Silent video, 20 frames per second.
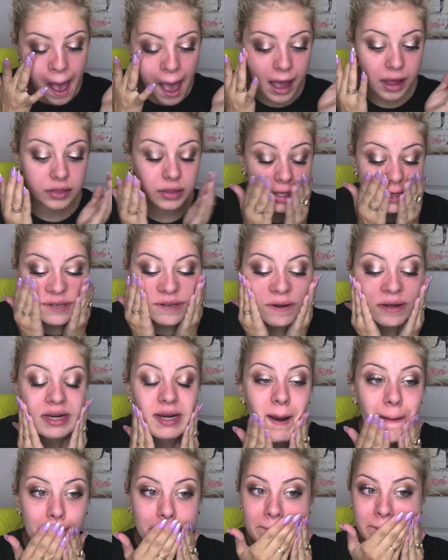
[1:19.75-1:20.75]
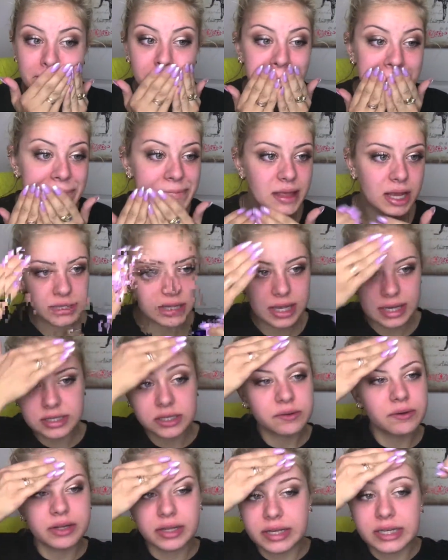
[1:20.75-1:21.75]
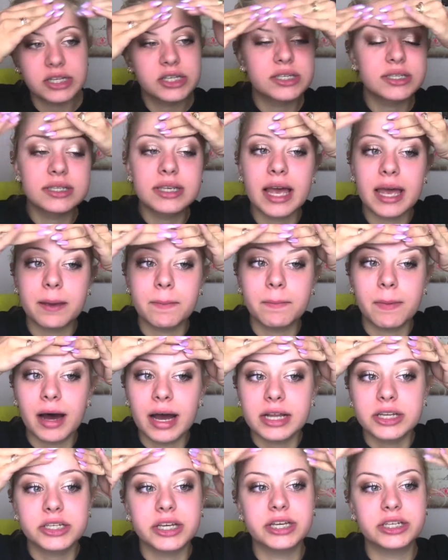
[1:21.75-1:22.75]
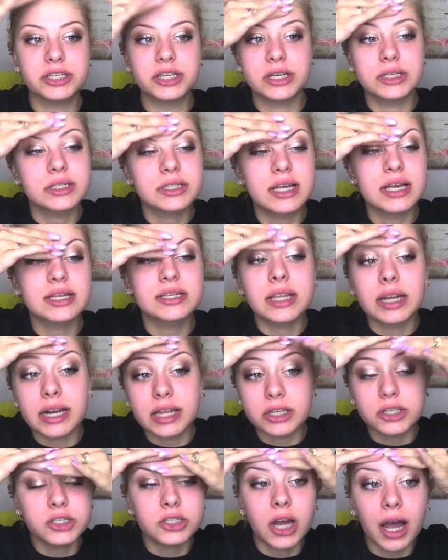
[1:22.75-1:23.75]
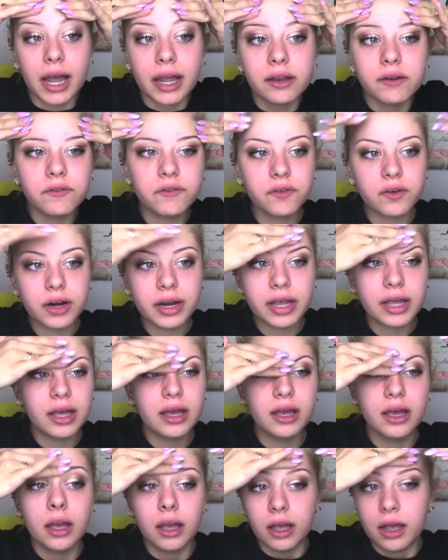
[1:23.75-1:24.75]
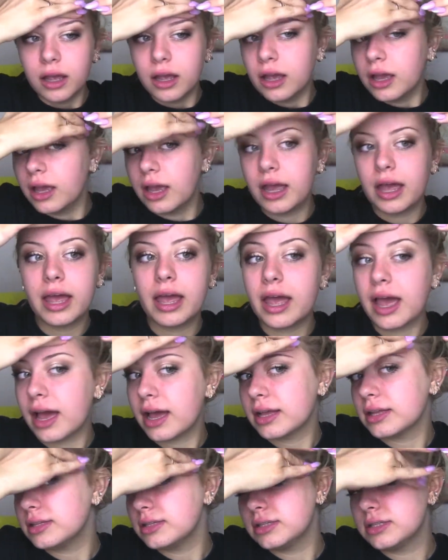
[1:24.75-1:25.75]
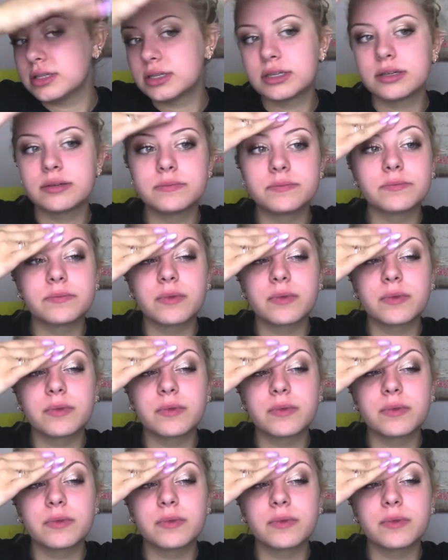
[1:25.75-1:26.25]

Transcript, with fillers: And this one doesn't really say much, it just says that it's shine free, and